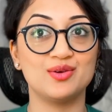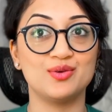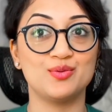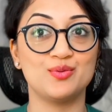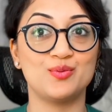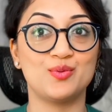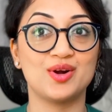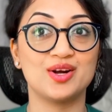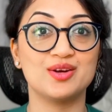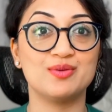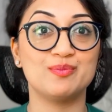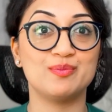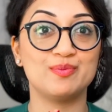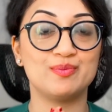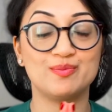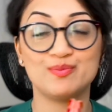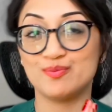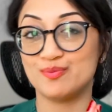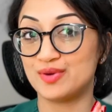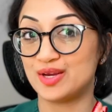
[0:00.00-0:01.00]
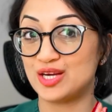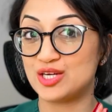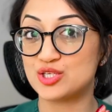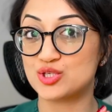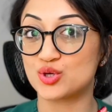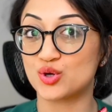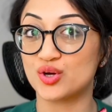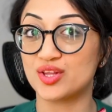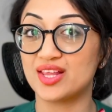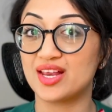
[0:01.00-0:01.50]
want to make
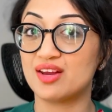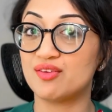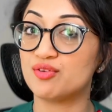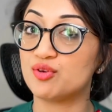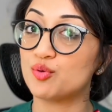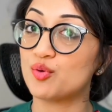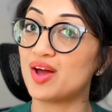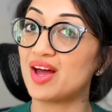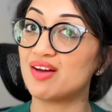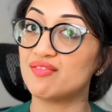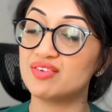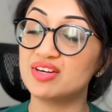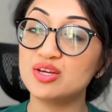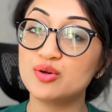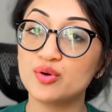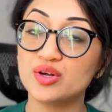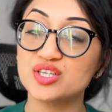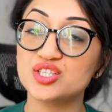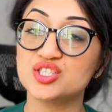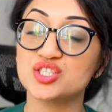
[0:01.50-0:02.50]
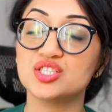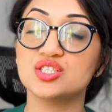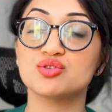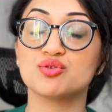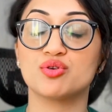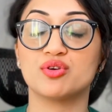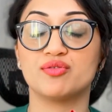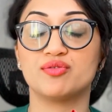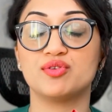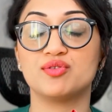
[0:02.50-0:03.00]
sure that if you have any questions
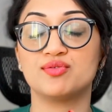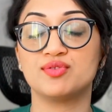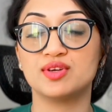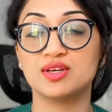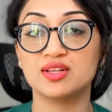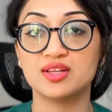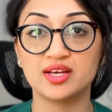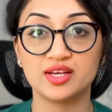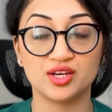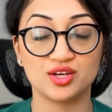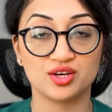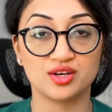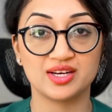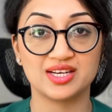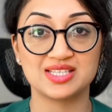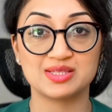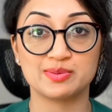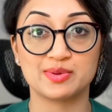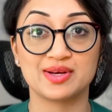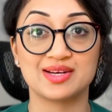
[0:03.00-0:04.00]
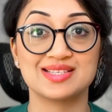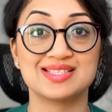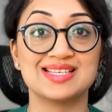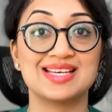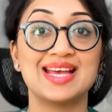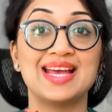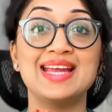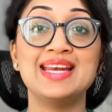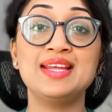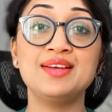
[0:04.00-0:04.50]
or if you feel like you're
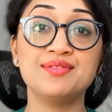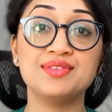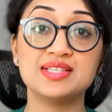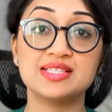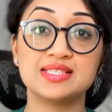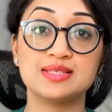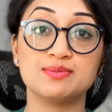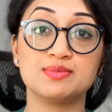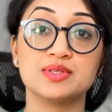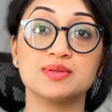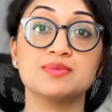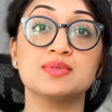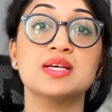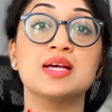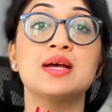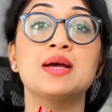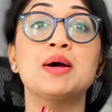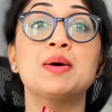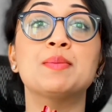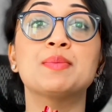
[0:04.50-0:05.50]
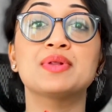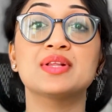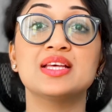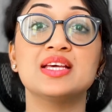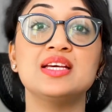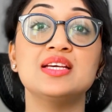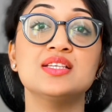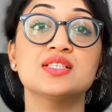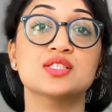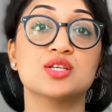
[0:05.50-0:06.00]
experiencing any of the symptoms,
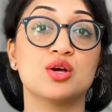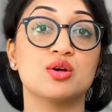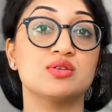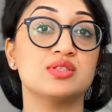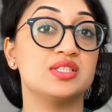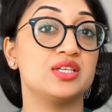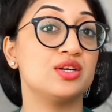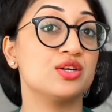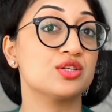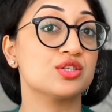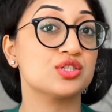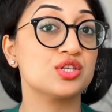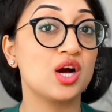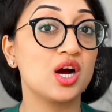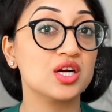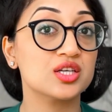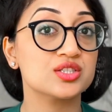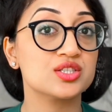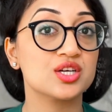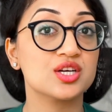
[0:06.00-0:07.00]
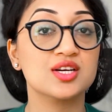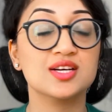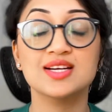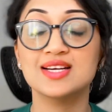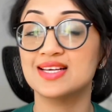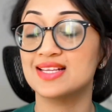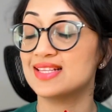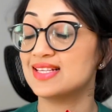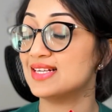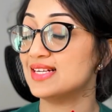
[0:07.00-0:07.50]
please go see your doctor.
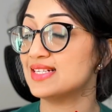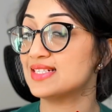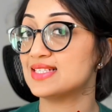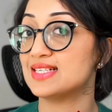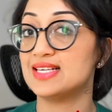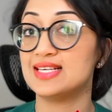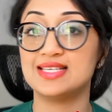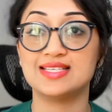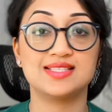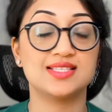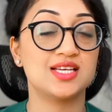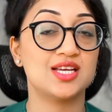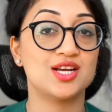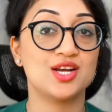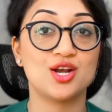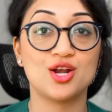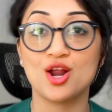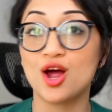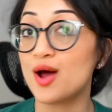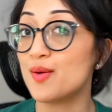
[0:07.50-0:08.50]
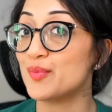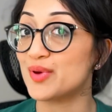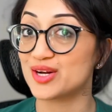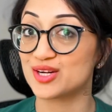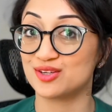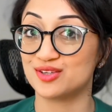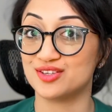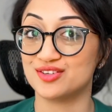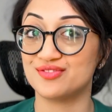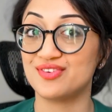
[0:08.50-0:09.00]
This is not
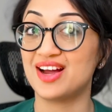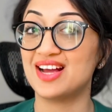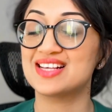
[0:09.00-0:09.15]
medical advice